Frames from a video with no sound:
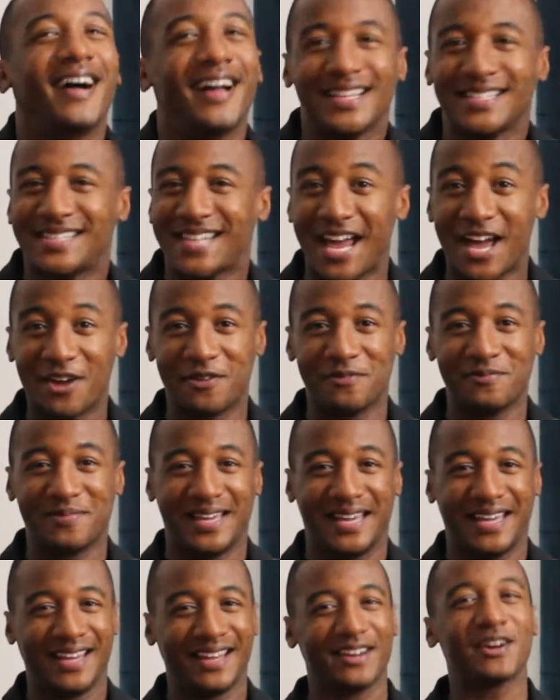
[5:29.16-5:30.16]
it's out of
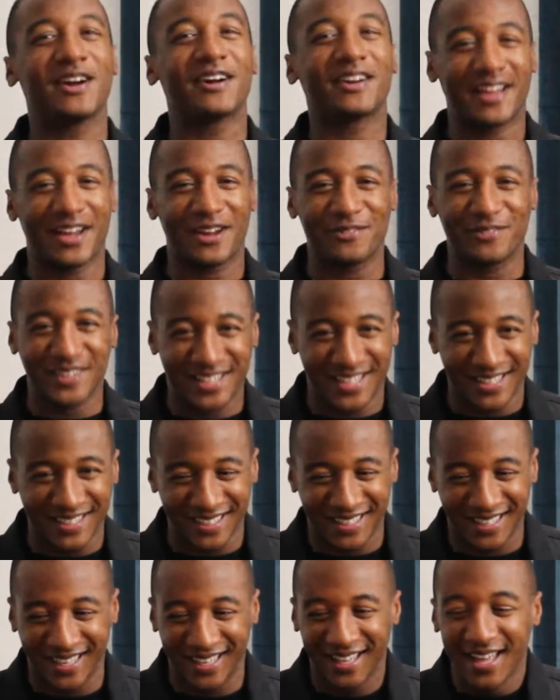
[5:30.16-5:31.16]
me. Okay, we
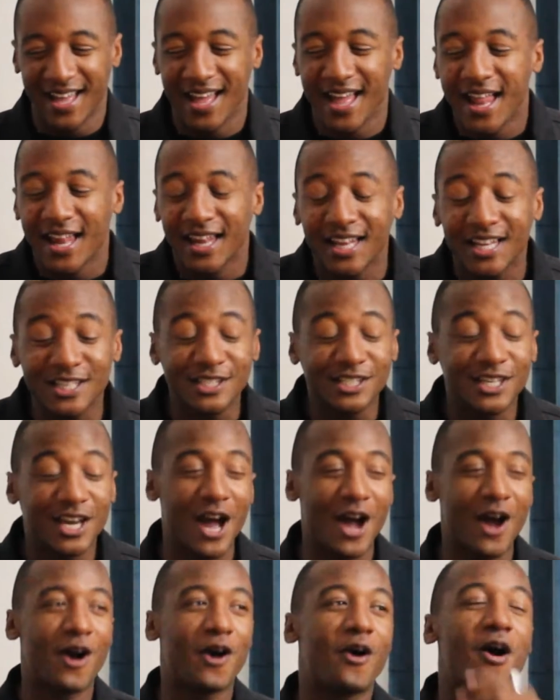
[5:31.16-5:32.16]
good. Let's
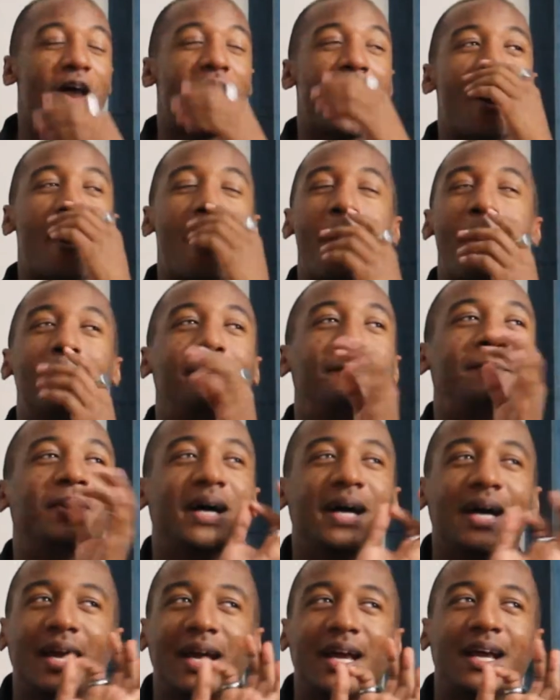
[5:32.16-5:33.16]
go. Yeah.
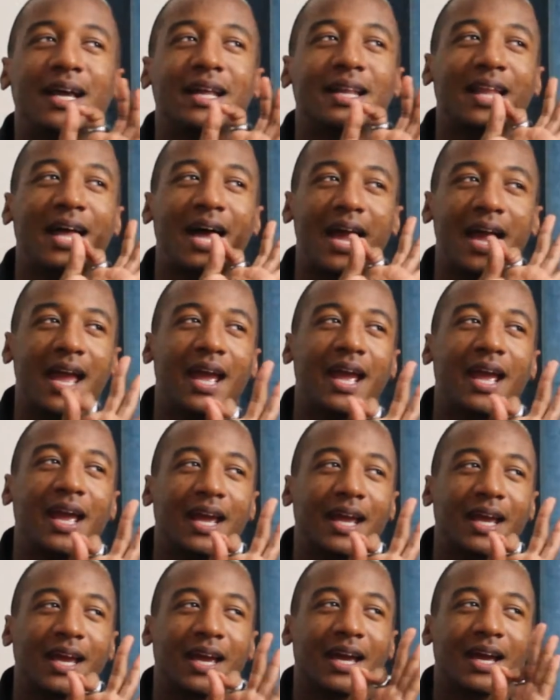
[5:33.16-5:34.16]
But
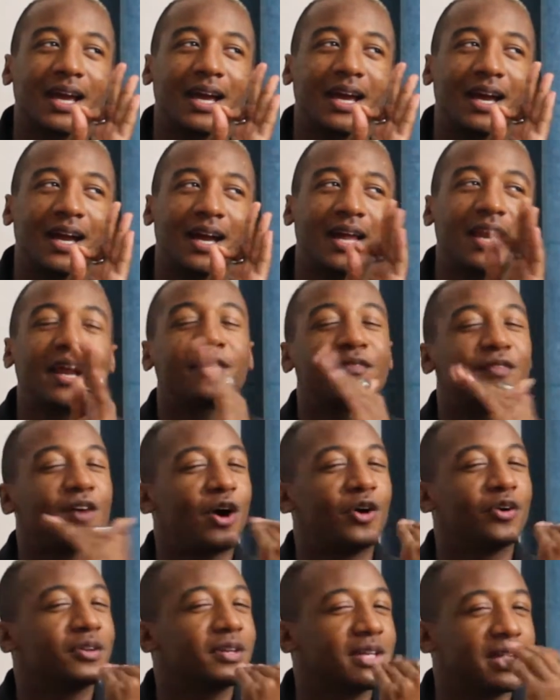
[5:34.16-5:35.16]
like, and I've
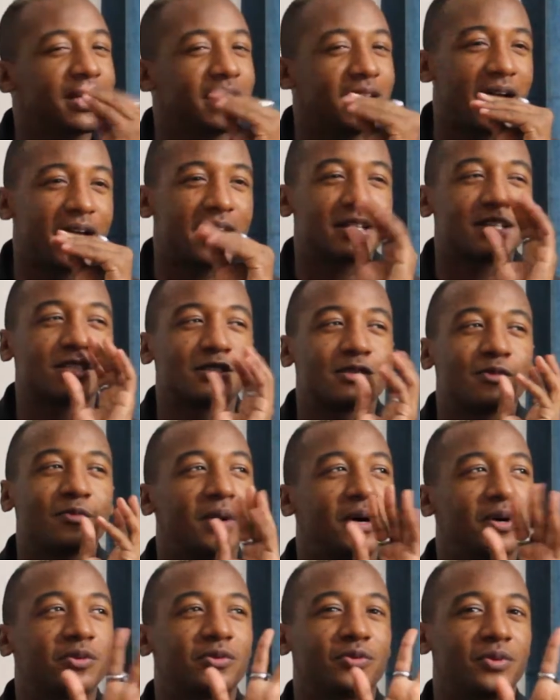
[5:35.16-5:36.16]
only like
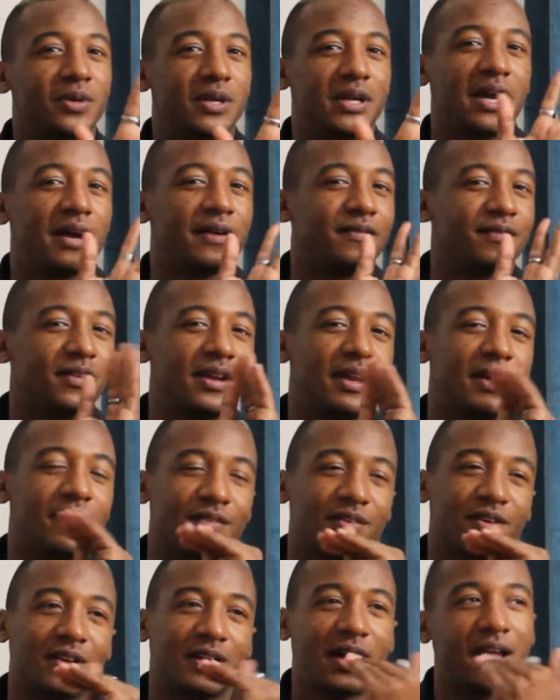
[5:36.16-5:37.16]
smoked weed. I've
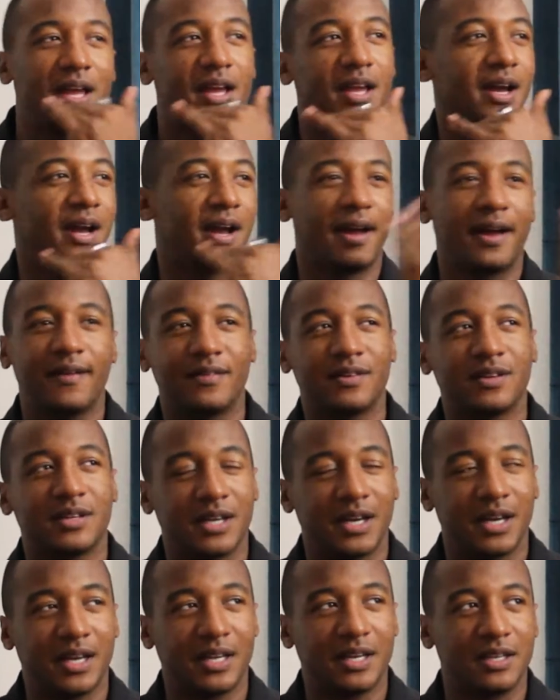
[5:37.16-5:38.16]
never like, I haven't
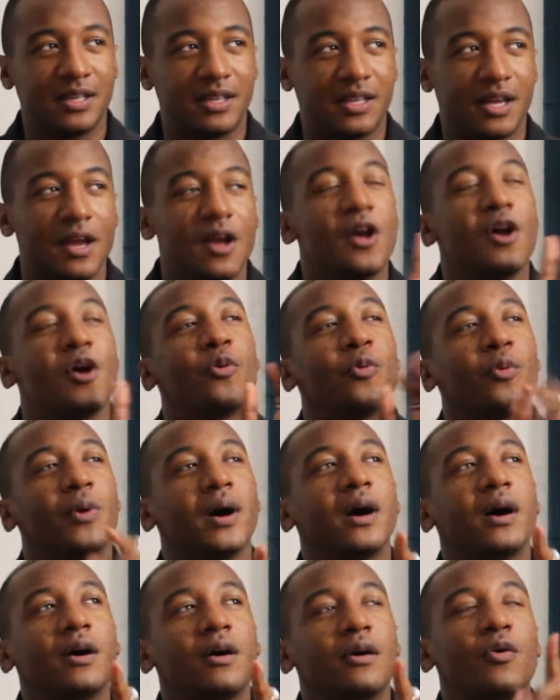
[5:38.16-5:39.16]
done anything.
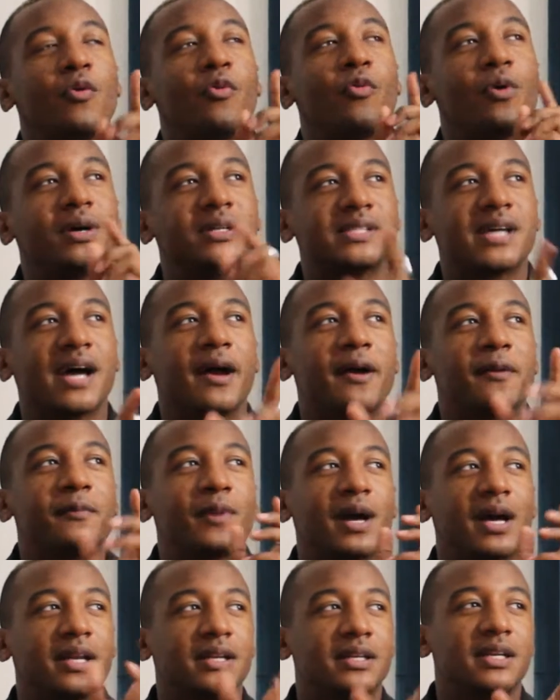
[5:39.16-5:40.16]
Well, one time
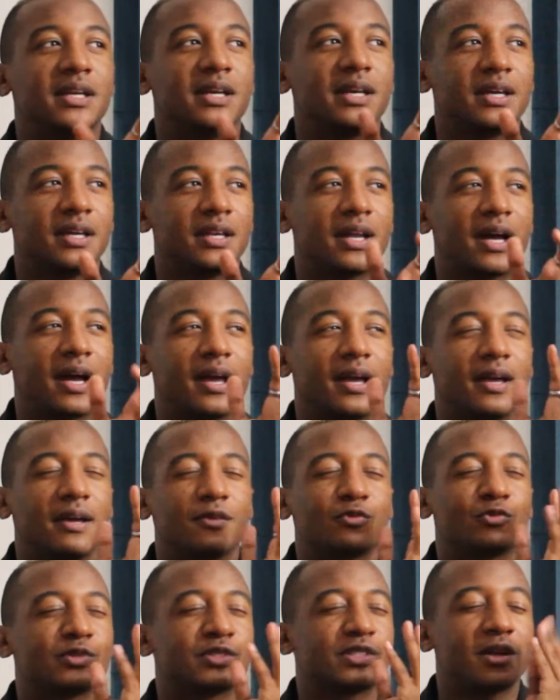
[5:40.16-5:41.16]

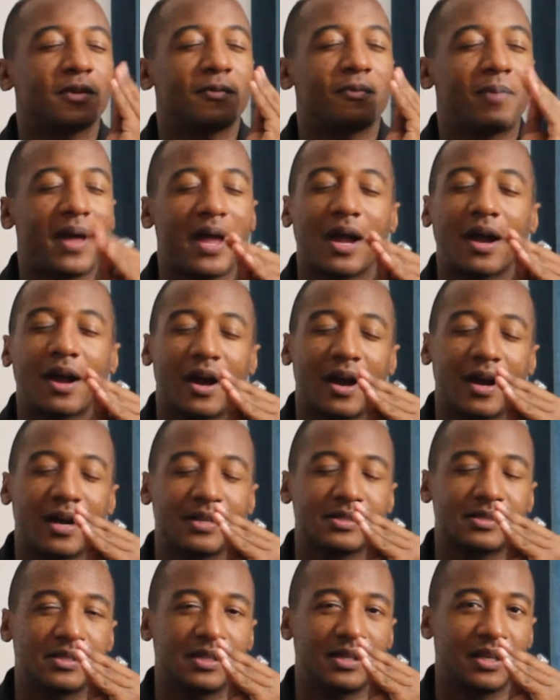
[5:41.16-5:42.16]
I was in a bad car
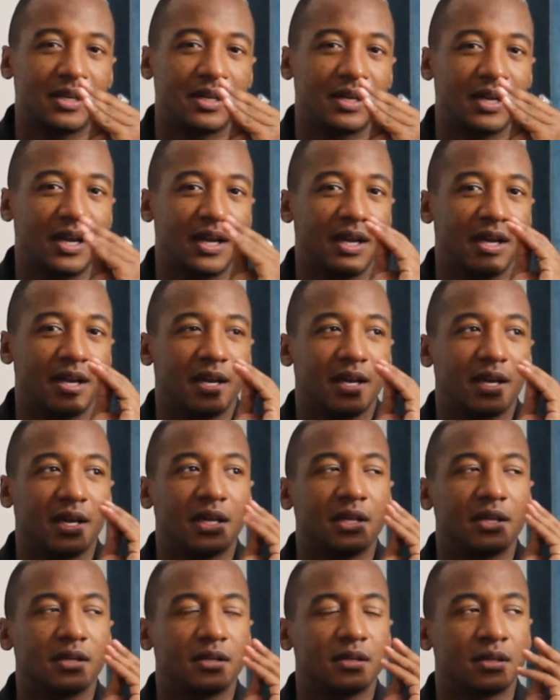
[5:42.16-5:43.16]
accident
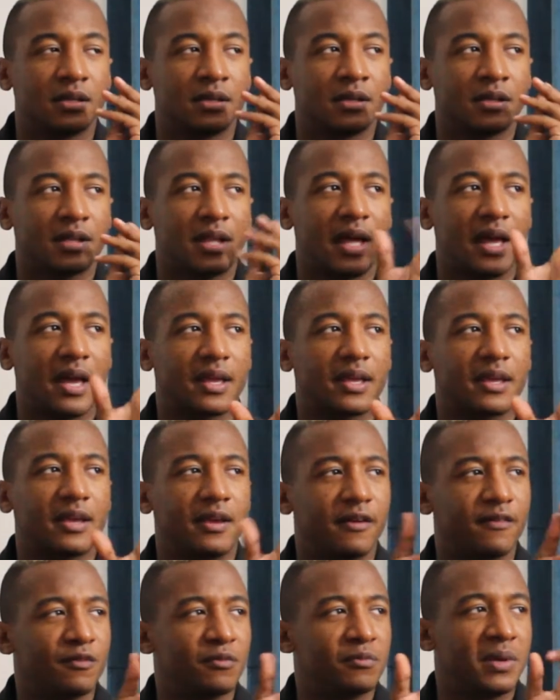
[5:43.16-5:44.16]
and they had
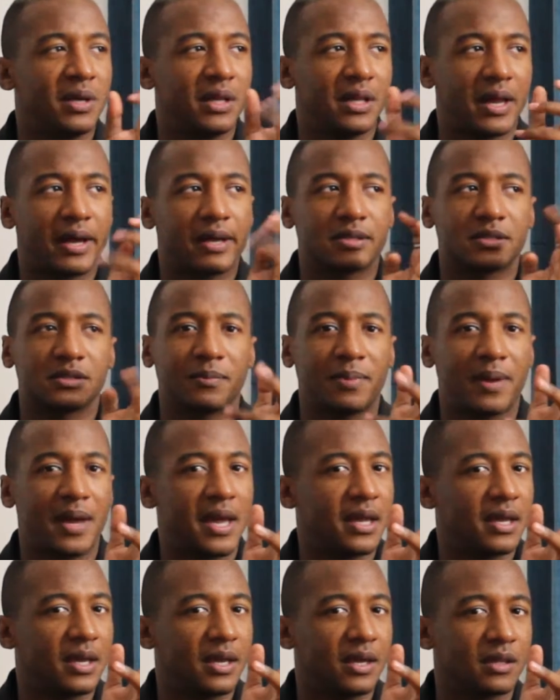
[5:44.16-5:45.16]
given me like some
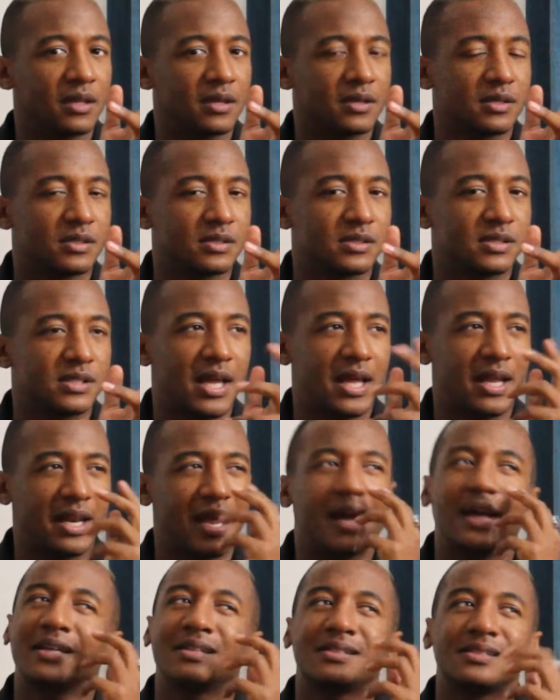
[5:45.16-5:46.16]
painkillers and
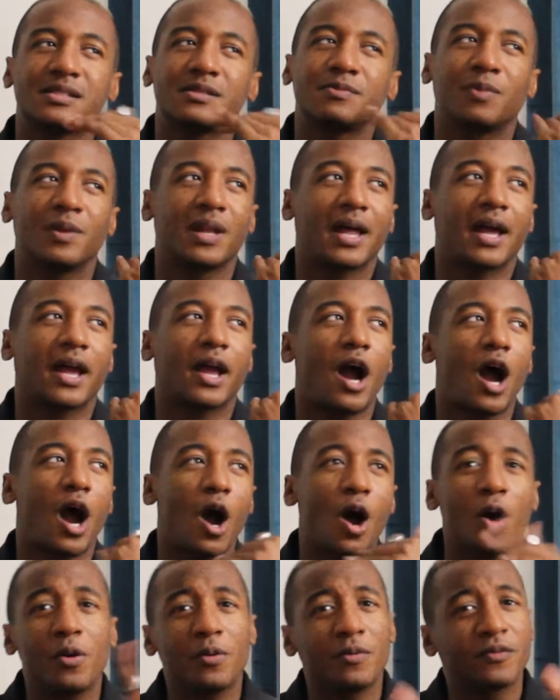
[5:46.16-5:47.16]
I had just been like
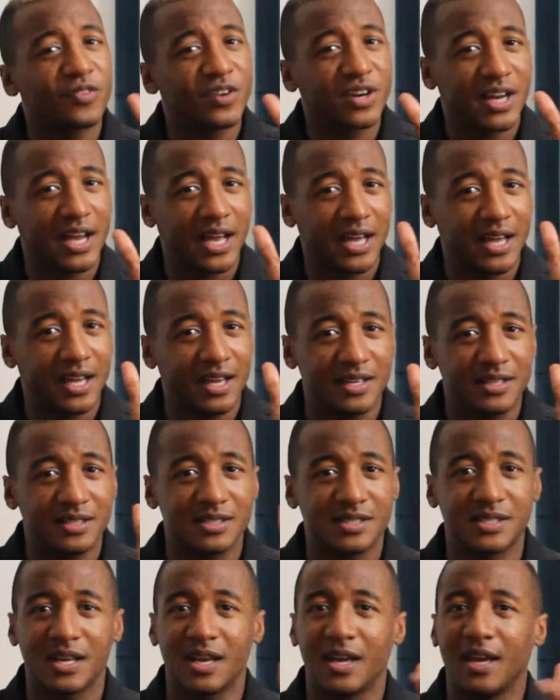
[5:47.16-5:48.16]
home for
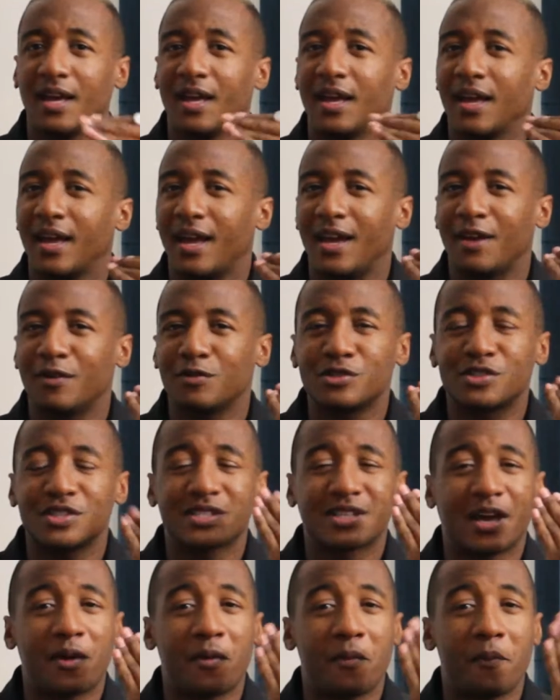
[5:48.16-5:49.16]
days and was
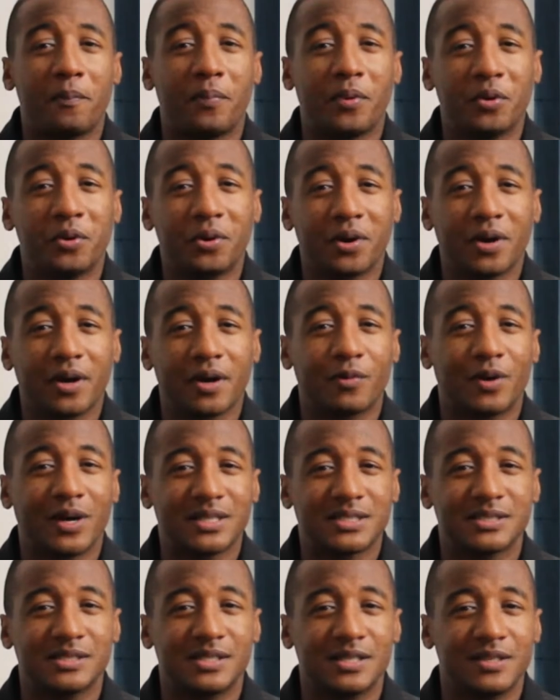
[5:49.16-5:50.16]
just like bored
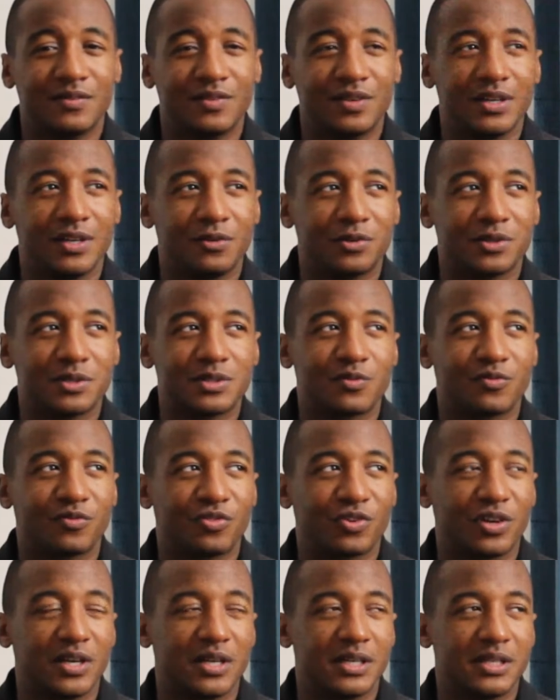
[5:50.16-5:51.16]
watching TV with some
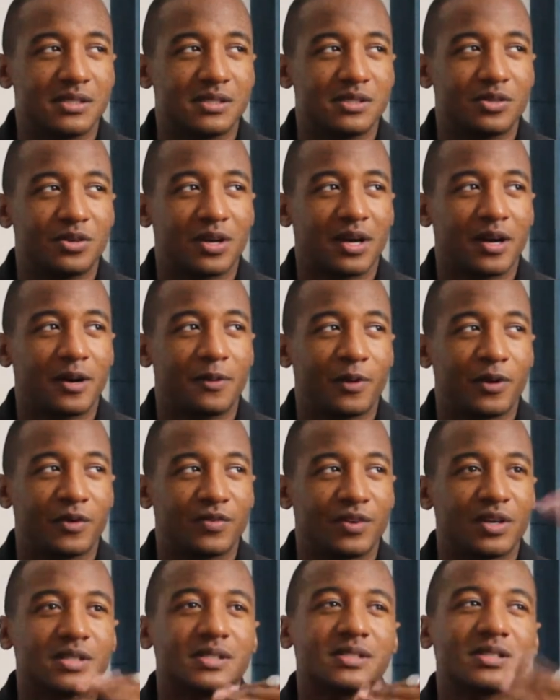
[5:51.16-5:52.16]
friends who had come
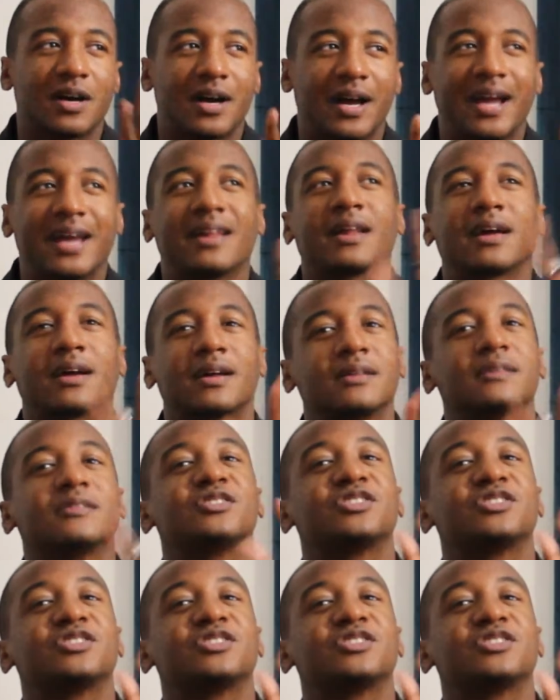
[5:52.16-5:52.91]
over, and so I had like a little